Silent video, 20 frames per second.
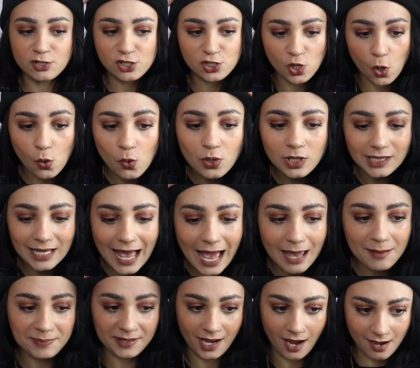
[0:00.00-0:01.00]
I'm just so
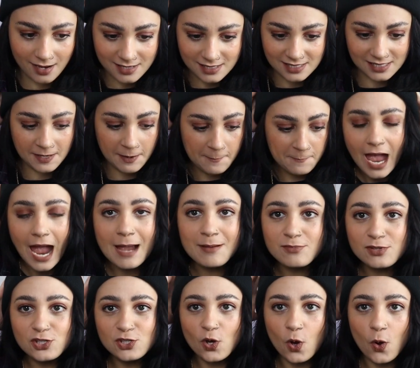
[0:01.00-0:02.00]
glad because
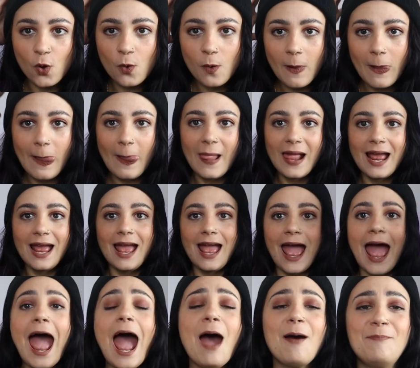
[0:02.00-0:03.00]
I'm so
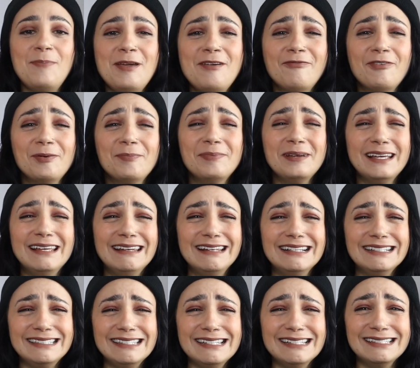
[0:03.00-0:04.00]
happy for
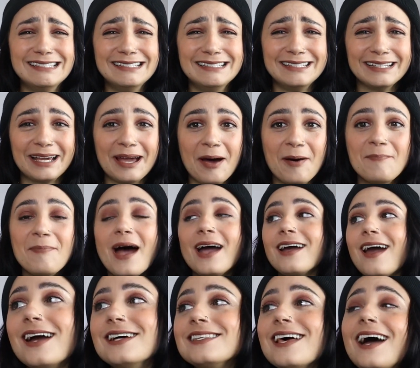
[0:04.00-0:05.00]
beanie season to come
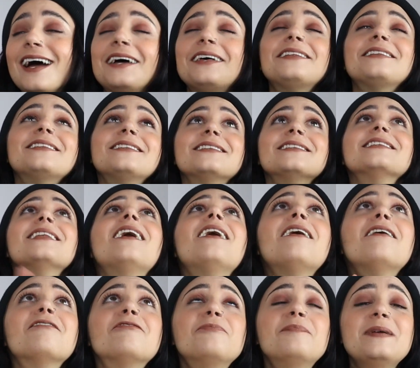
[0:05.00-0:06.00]
back. Guys, I
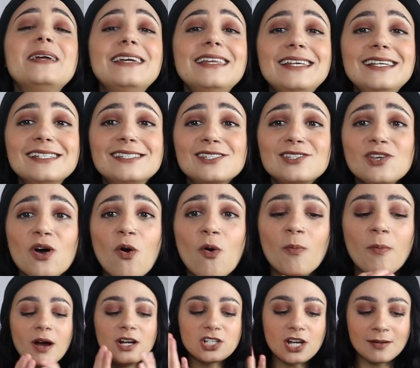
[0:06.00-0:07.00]
love beanies
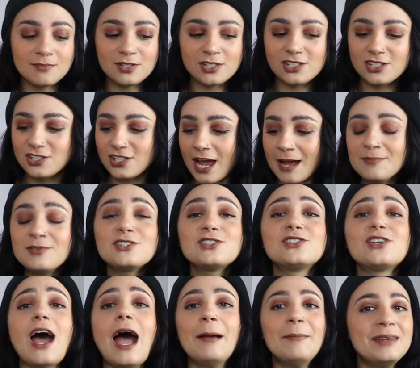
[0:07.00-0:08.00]
so much. I'm in a
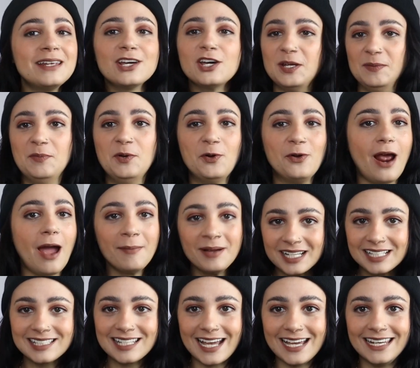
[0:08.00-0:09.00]
good mood. I'm
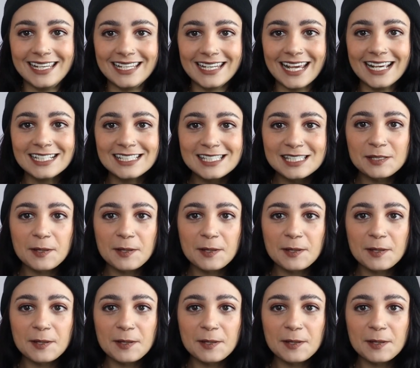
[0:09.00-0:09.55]
excited.